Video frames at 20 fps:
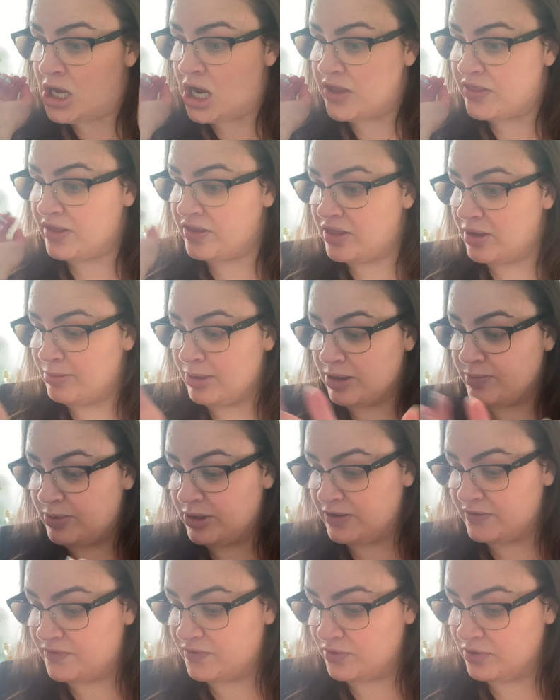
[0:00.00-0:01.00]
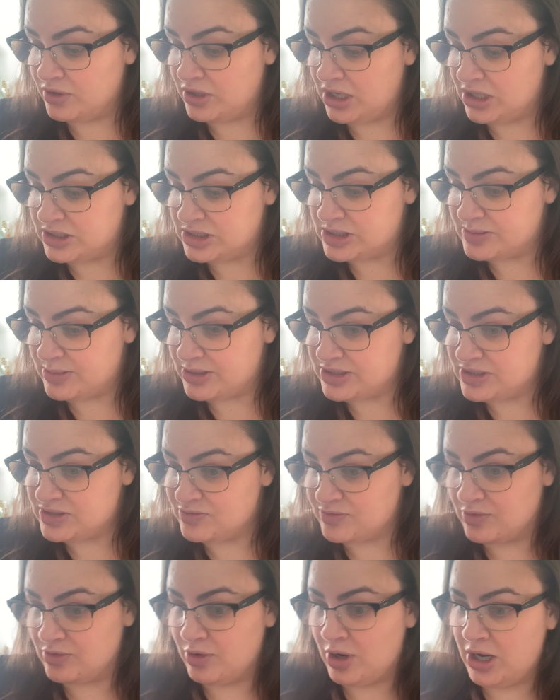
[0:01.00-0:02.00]
think that might be it for announcements
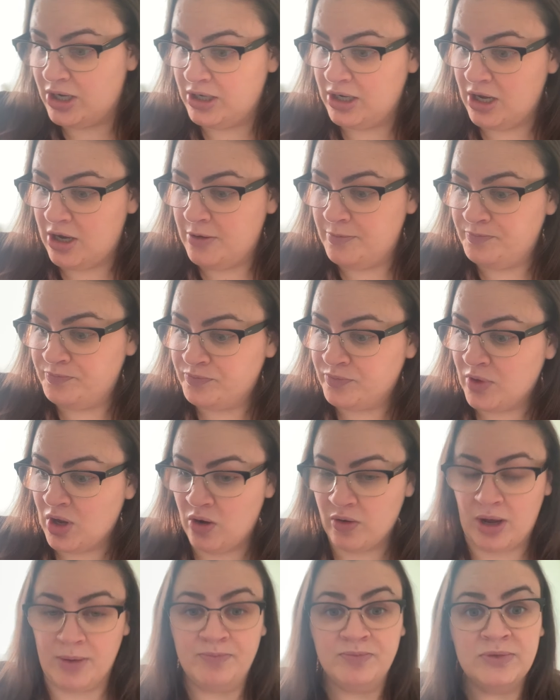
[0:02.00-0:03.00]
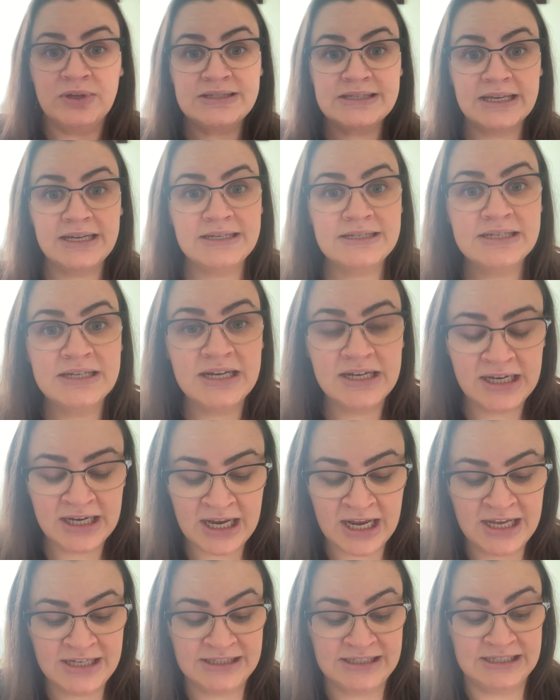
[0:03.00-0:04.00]
for right now. Okay, let's get
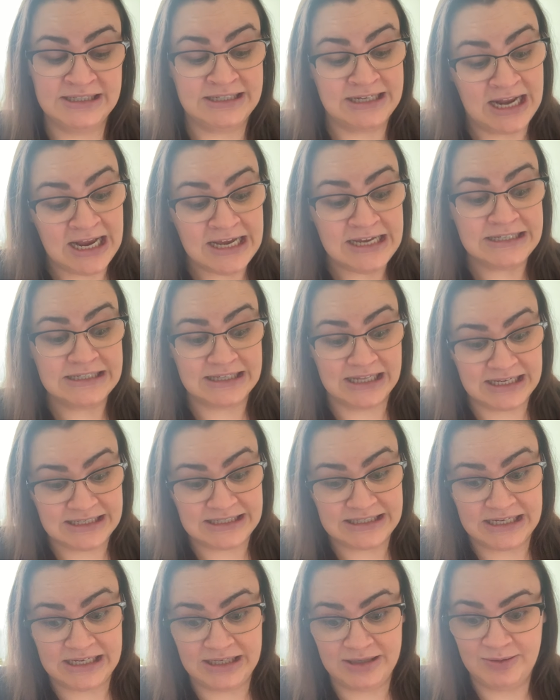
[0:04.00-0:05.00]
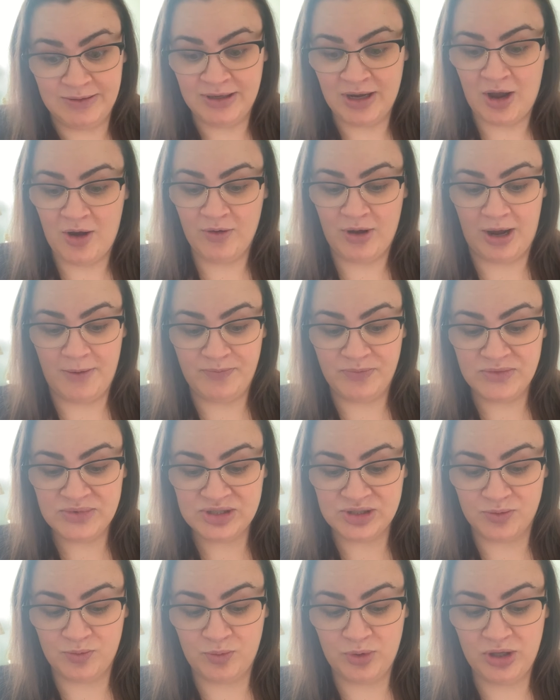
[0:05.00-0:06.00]
into today's lesson. Okay,
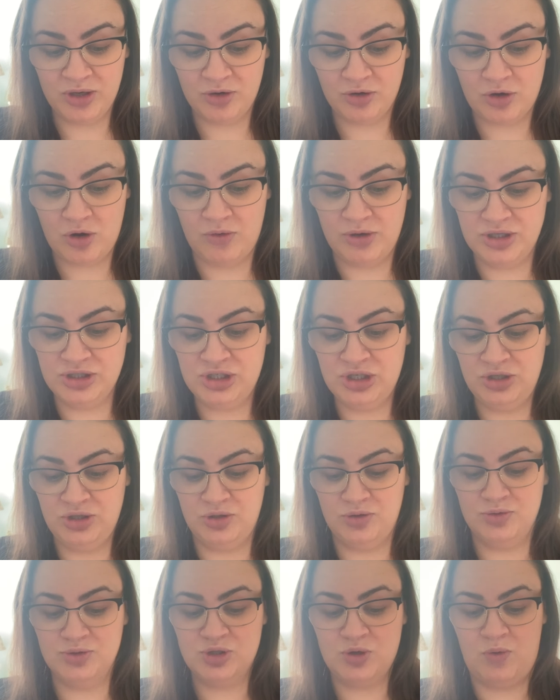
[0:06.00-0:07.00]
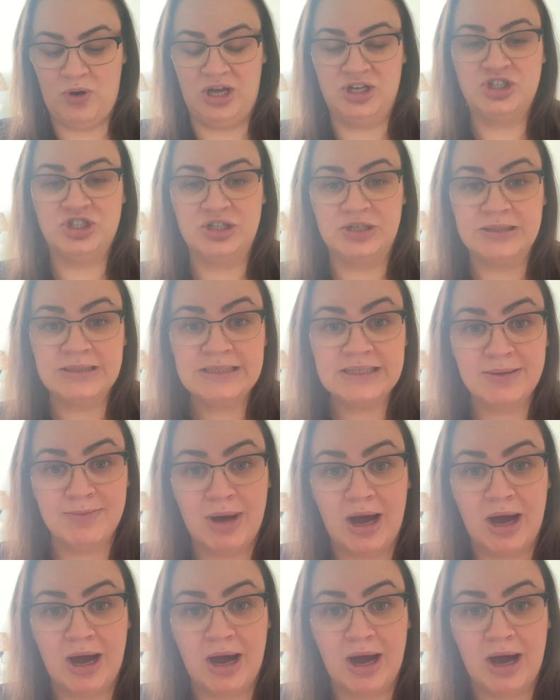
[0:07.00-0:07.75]
so we are going to use questions to